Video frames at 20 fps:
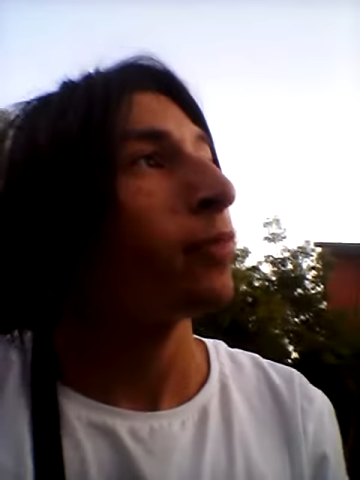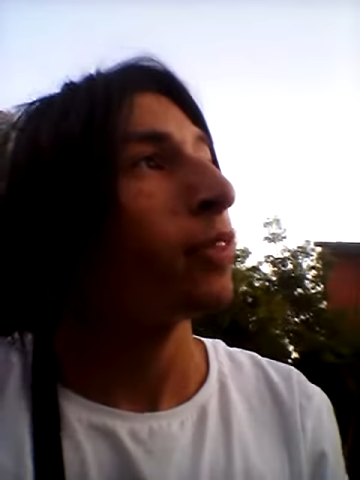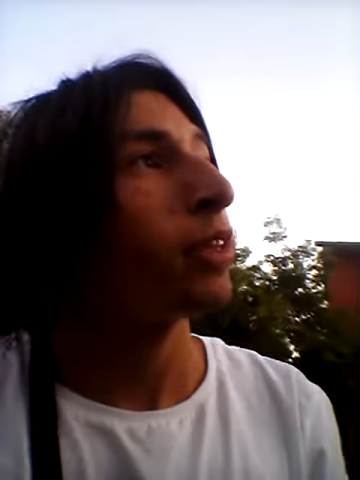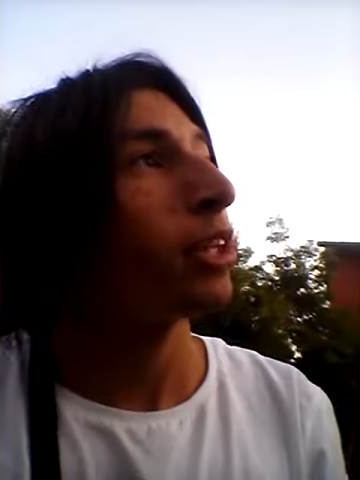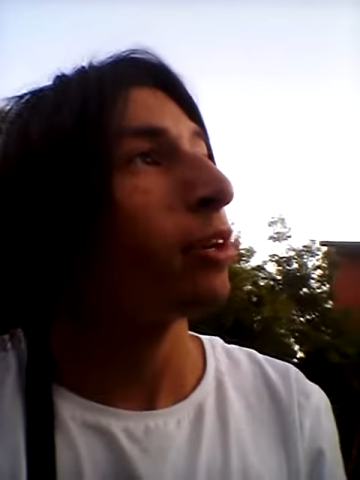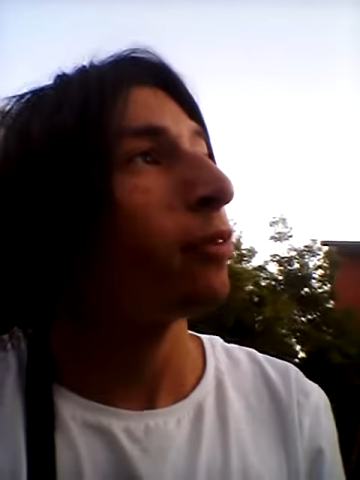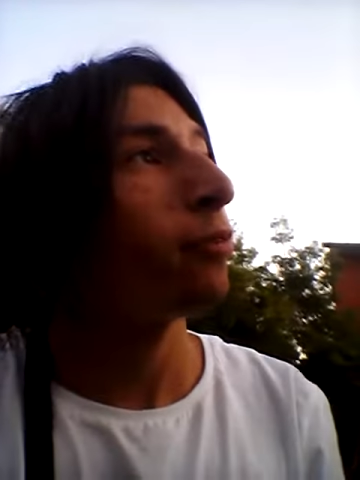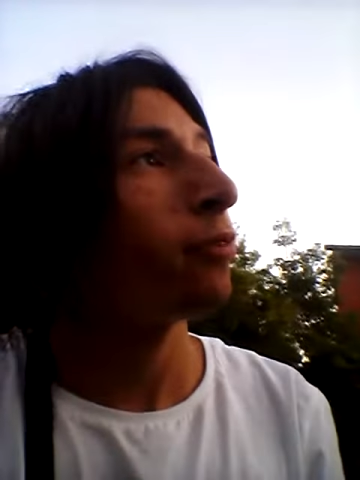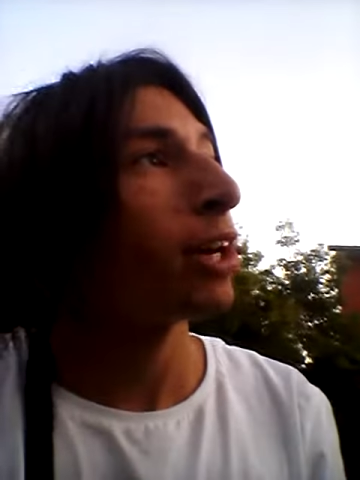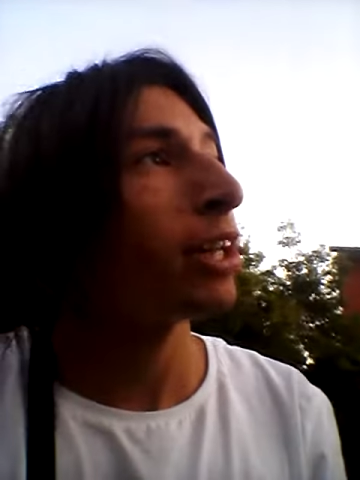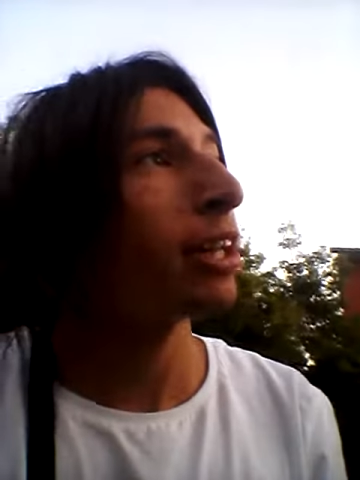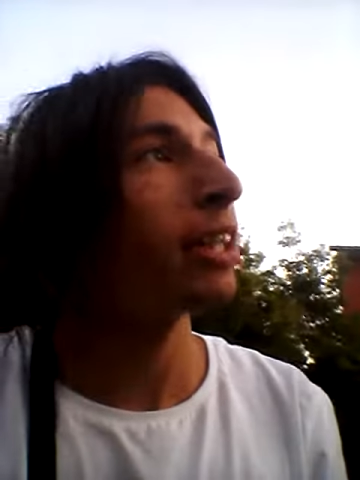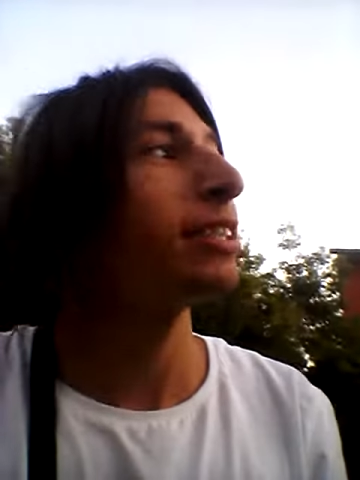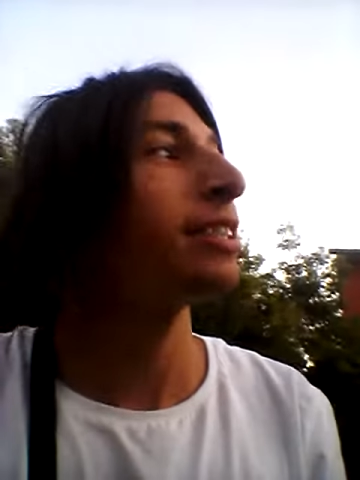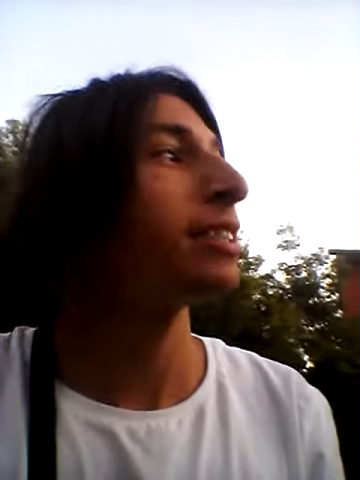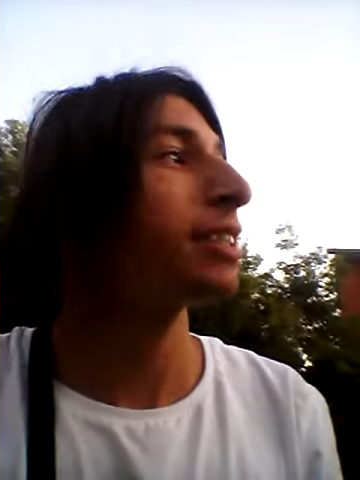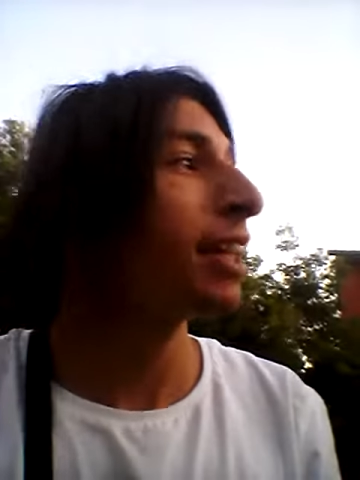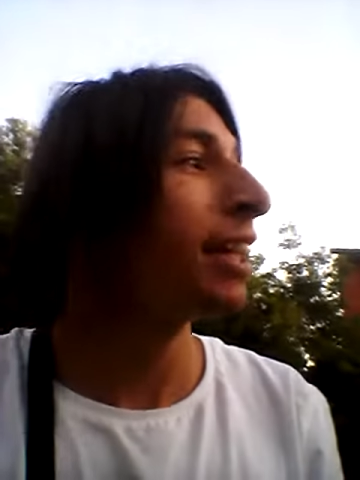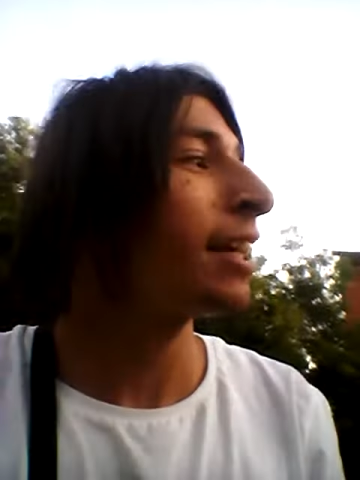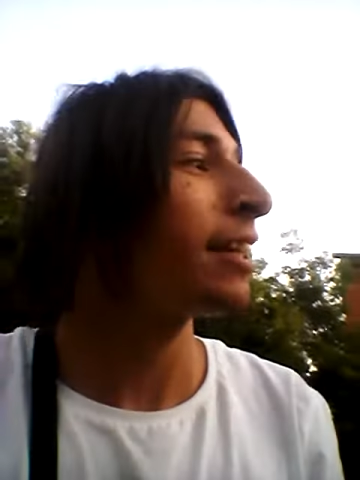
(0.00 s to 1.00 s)
the one
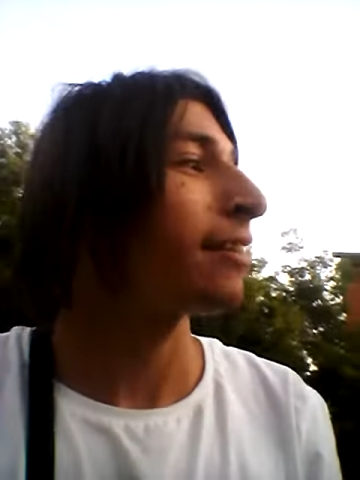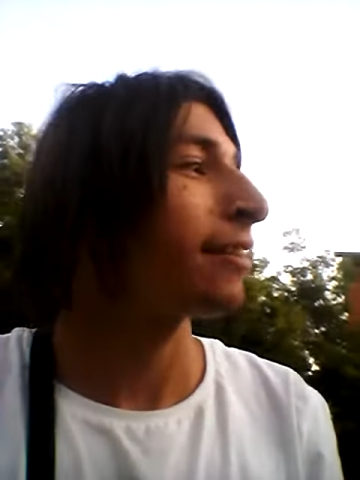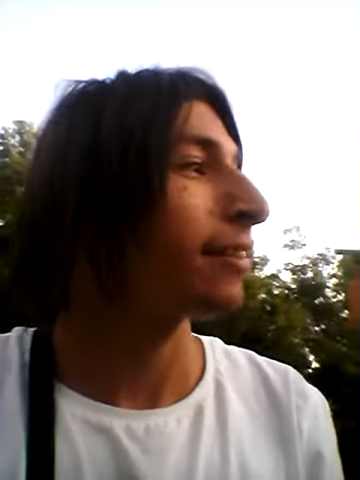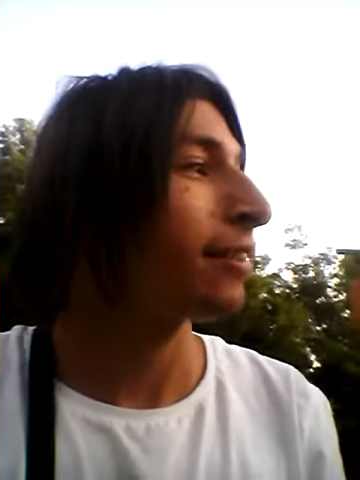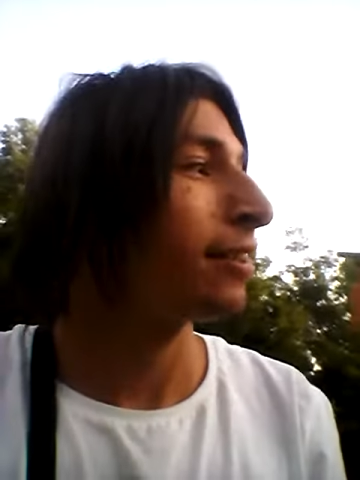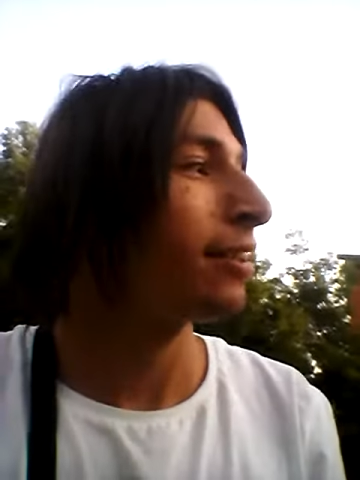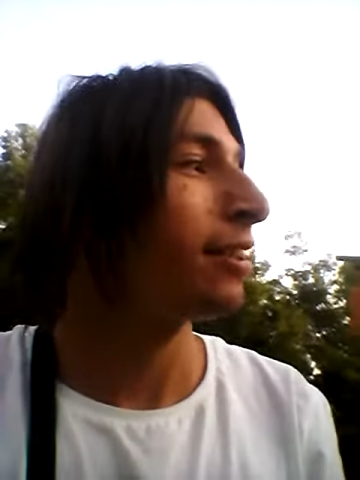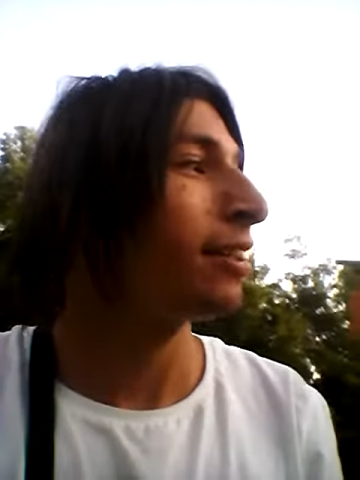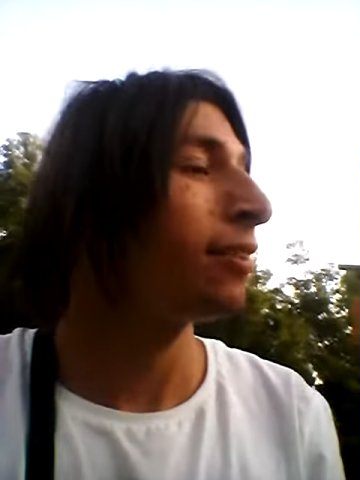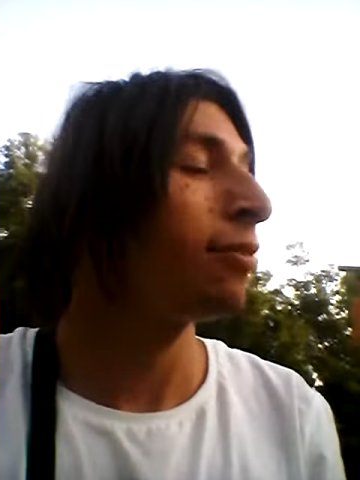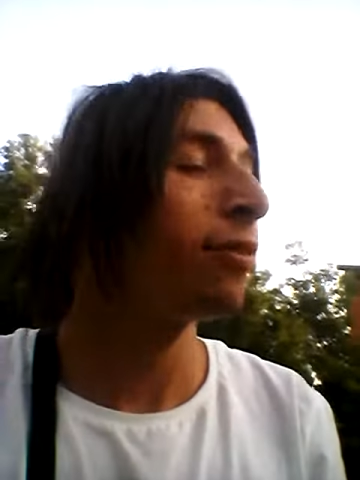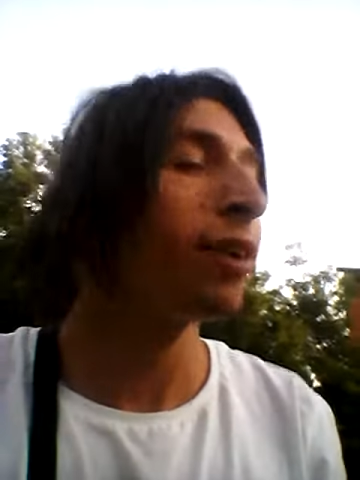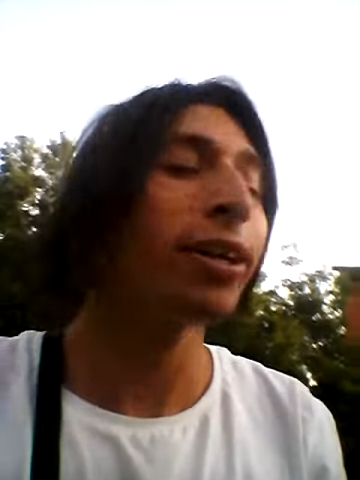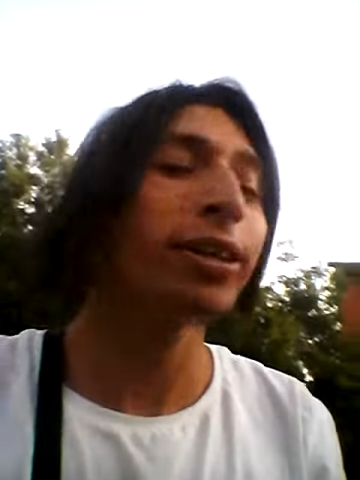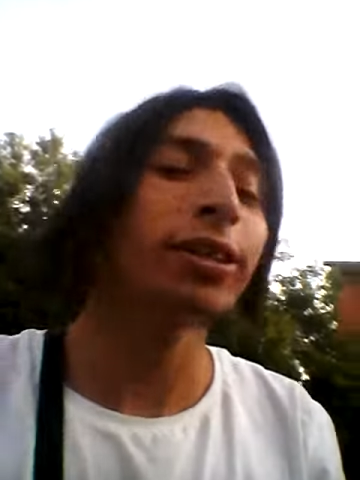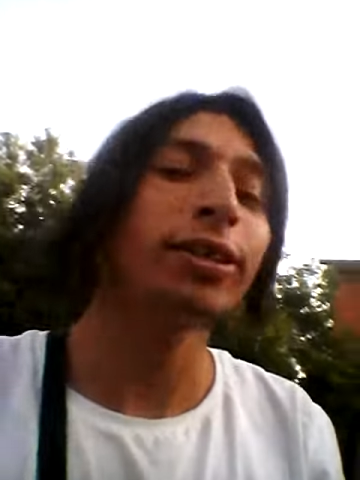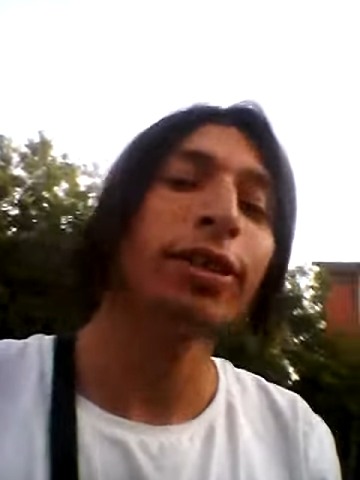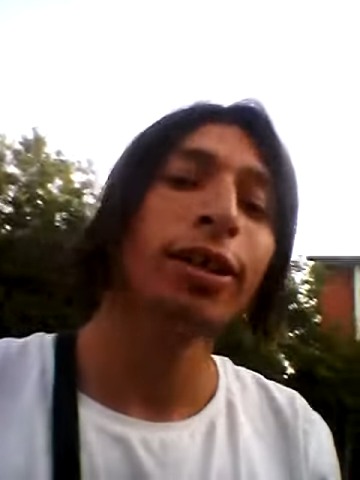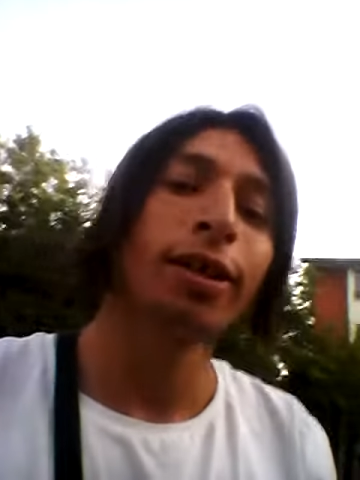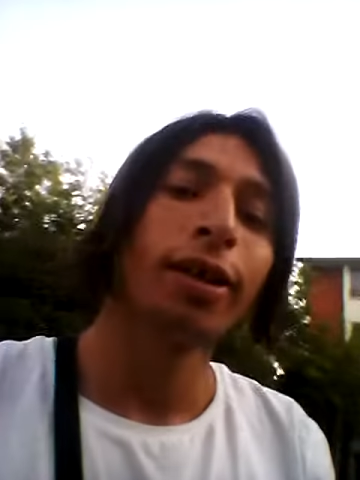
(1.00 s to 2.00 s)
design you
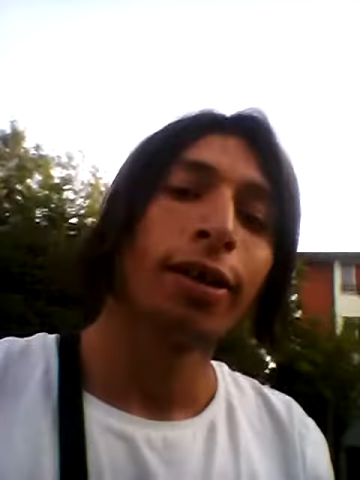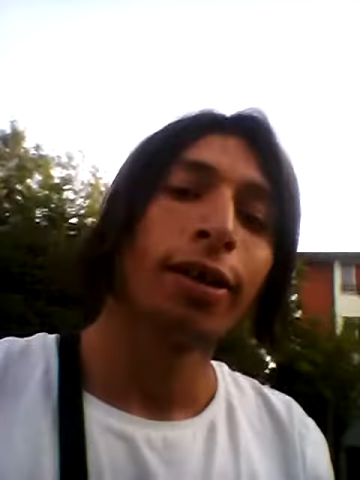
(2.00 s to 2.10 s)
want.